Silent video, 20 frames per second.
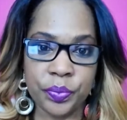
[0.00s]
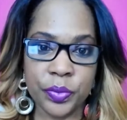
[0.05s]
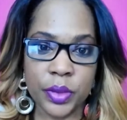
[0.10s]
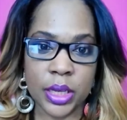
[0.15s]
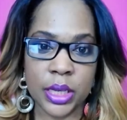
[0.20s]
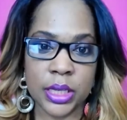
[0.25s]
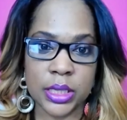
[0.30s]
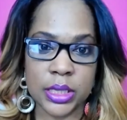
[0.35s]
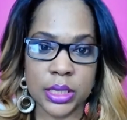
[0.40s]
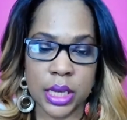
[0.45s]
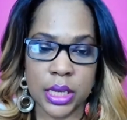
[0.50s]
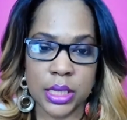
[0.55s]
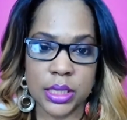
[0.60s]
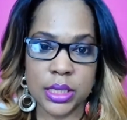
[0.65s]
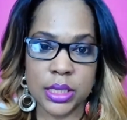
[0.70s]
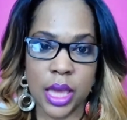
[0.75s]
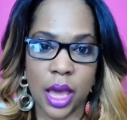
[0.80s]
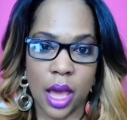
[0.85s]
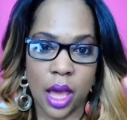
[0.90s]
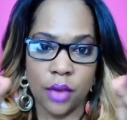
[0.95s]
it does
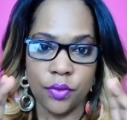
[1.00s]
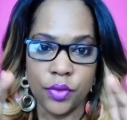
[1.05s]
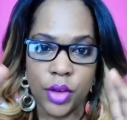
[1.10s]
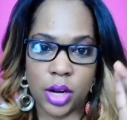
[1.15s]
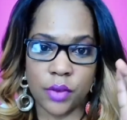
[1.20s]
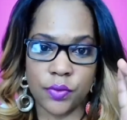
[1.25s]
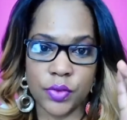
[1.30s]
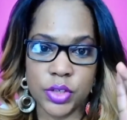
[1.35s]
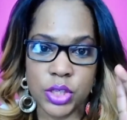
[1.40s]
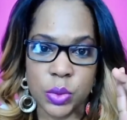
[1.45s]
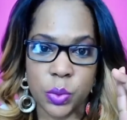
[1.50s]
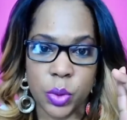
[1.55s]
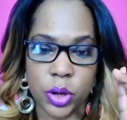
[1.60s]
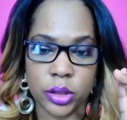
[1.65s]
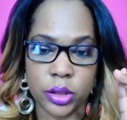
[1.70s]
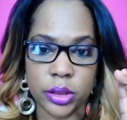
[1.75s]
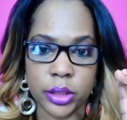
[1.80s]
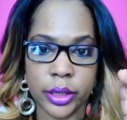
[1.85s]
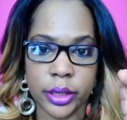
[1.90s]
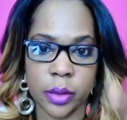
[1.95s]
have kind of a square
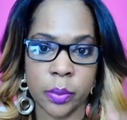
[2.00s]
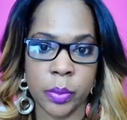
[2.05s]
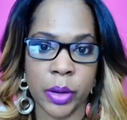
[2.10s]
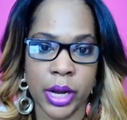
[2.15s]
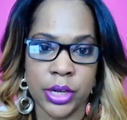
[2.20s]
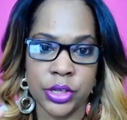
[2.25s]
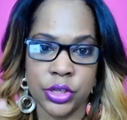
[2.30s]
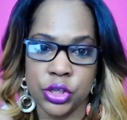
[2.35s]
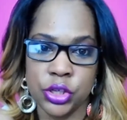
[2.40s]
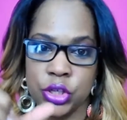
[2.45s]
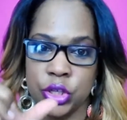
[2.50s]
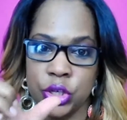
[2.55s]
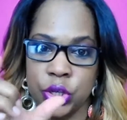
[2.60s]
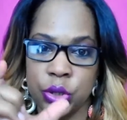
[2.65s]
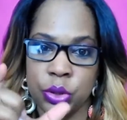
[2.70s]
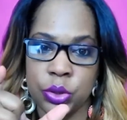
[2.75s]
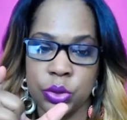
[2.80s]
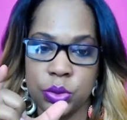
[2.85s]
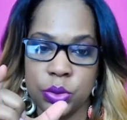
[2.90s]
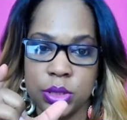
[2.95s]
look, but I just
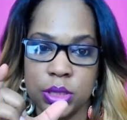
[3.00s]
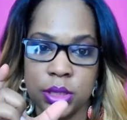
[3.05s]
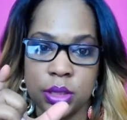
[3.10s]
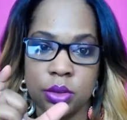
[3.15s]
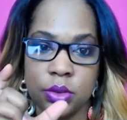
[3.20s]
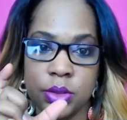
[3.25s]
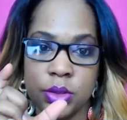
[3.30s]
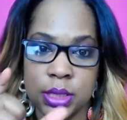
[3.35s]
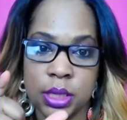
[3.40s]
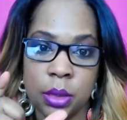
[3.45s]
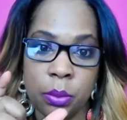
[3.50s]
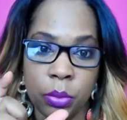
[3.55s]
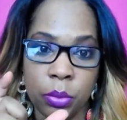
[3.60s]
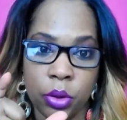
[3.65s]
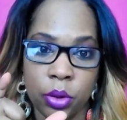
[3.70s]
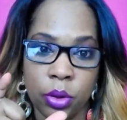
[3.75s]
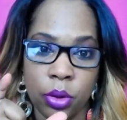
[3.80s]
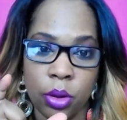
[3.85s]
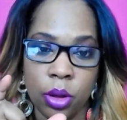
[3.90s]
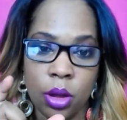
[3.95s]
use the little
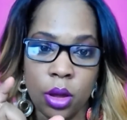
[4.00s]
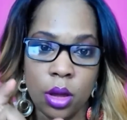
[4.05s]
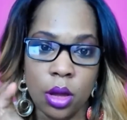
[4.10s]
symbol